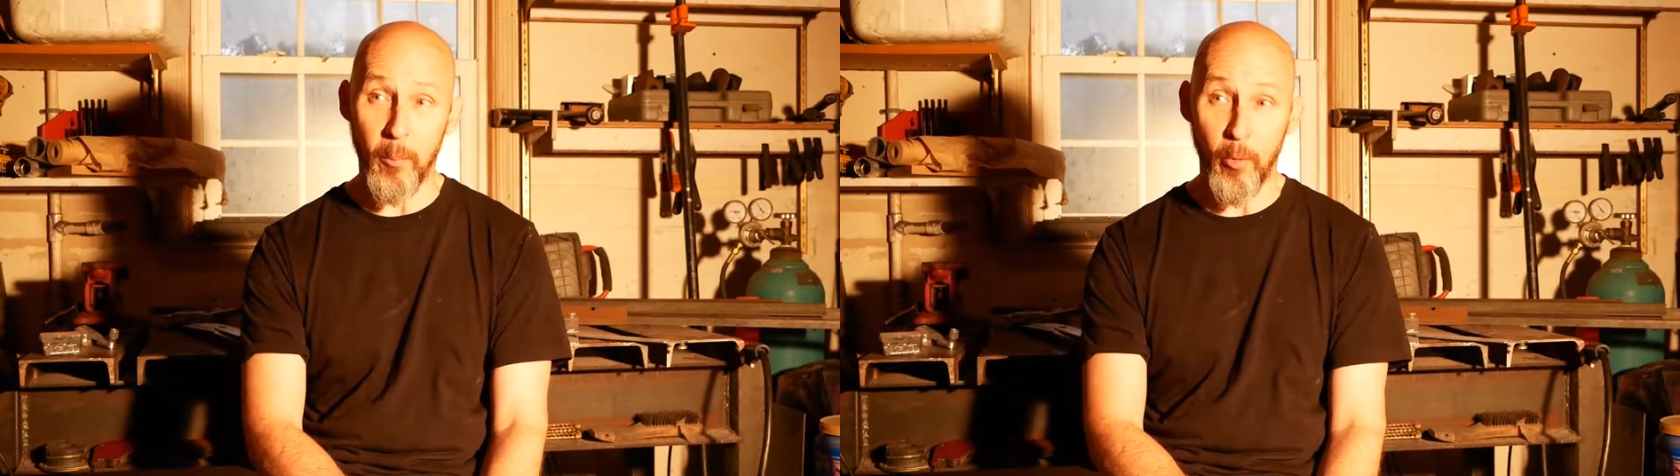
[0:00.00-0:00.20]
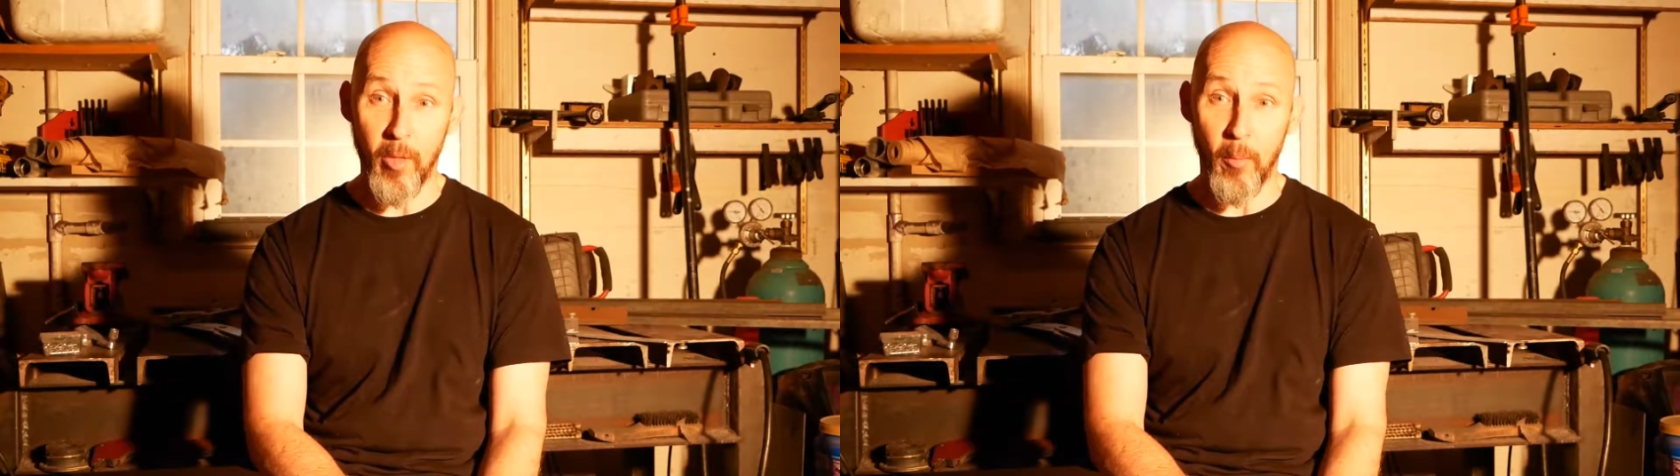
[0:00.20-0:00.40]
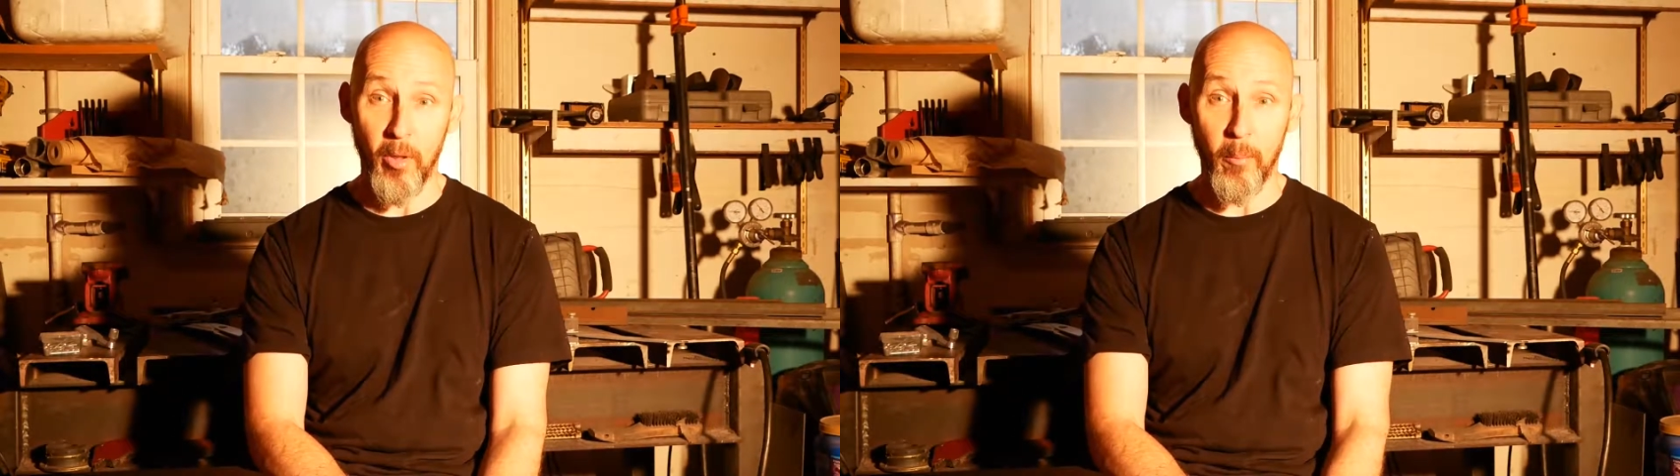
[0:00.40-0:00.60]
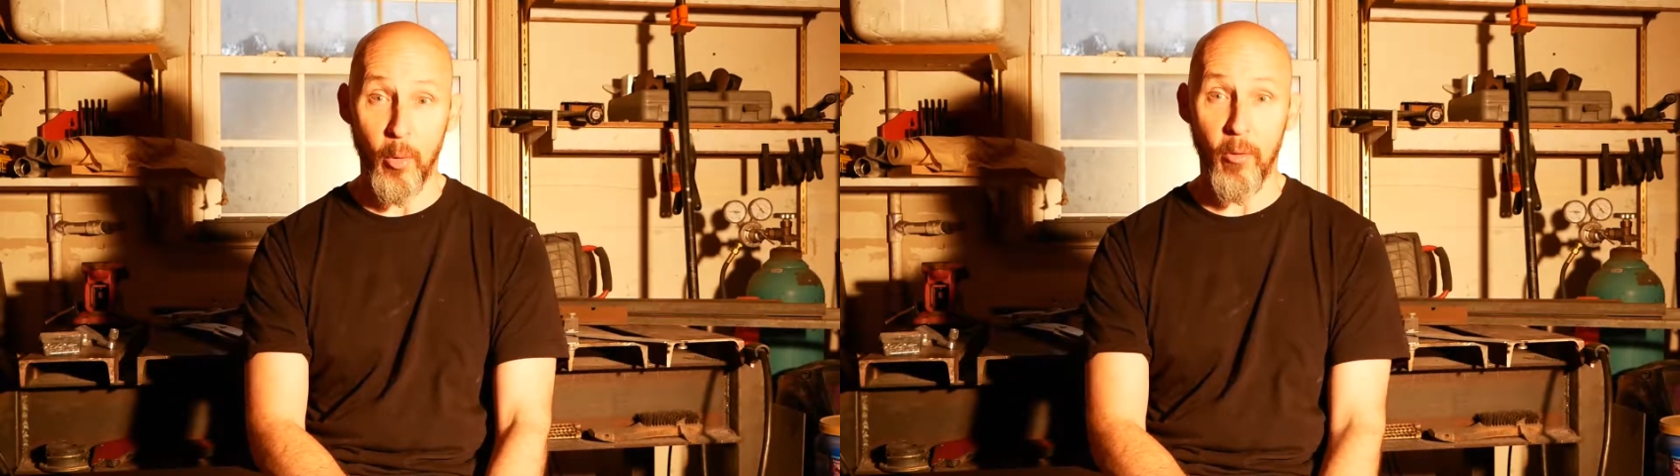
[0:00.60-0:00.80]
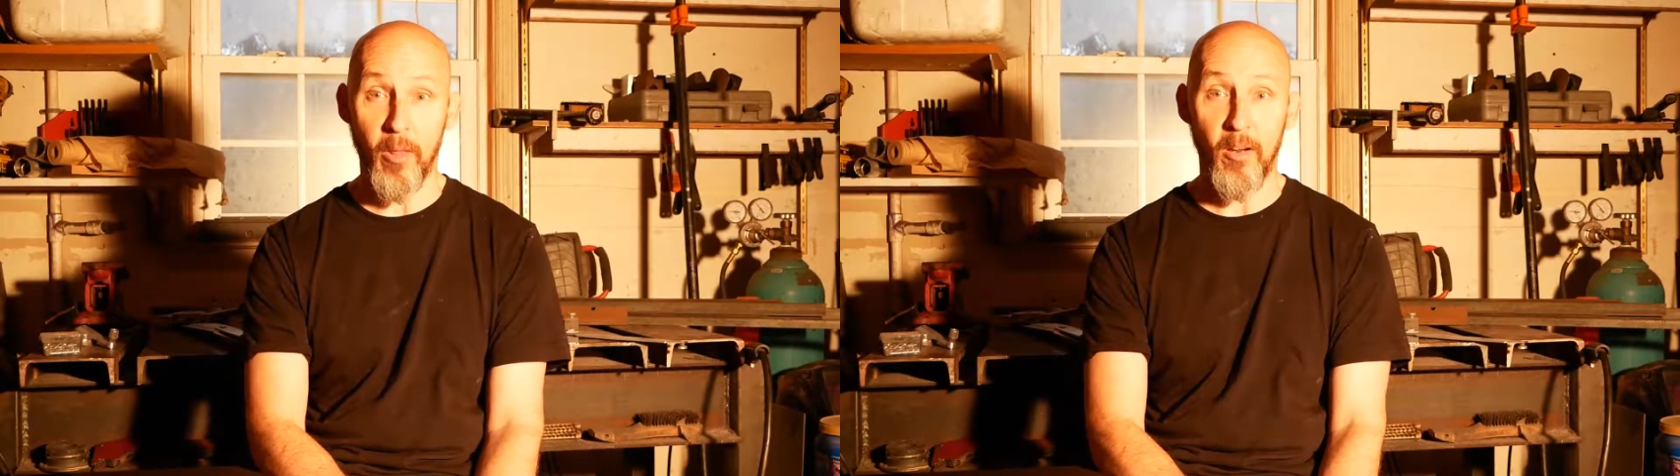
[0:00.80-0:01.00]
to put them on the
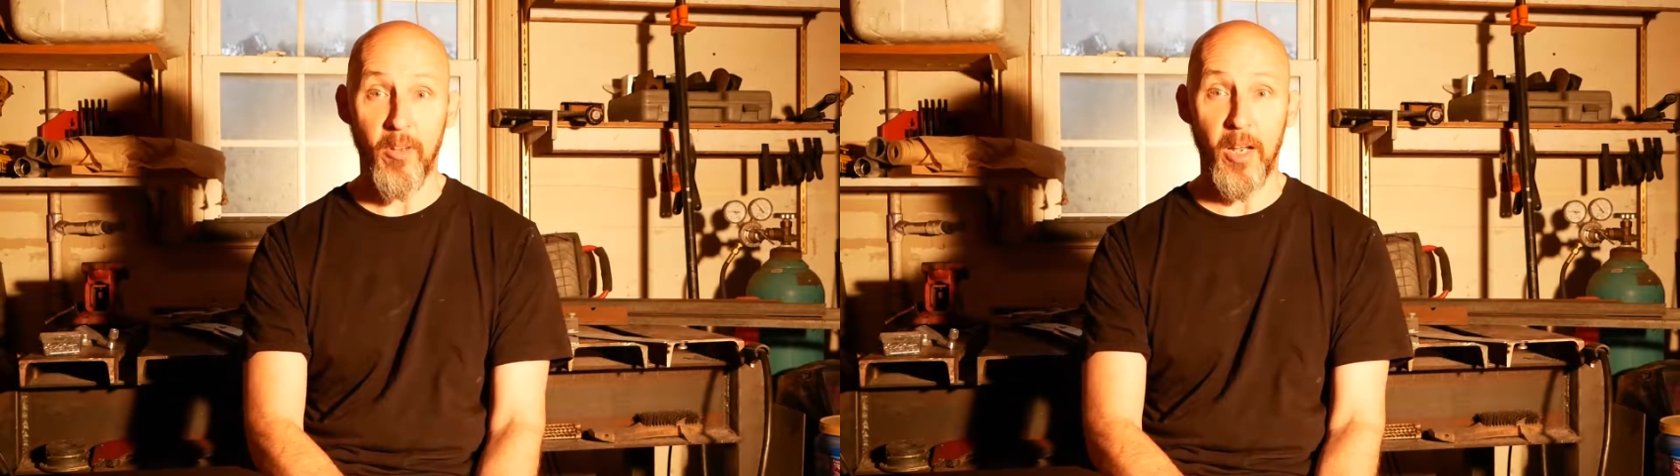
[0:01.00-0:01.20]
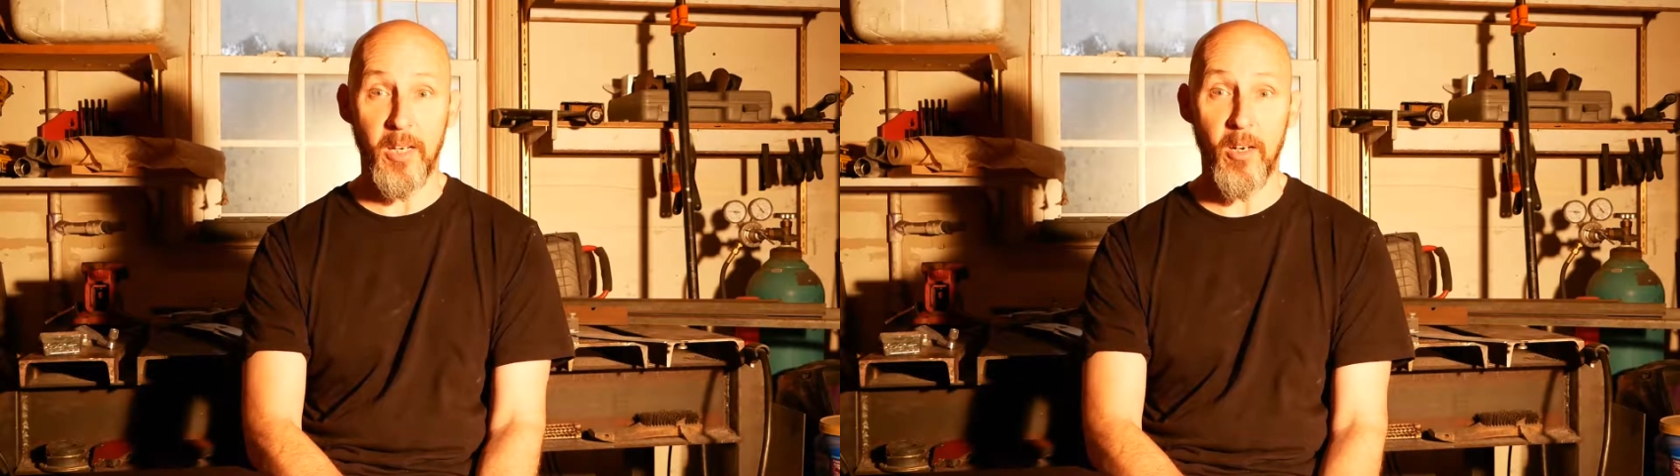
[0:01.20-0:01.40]
motor that I've got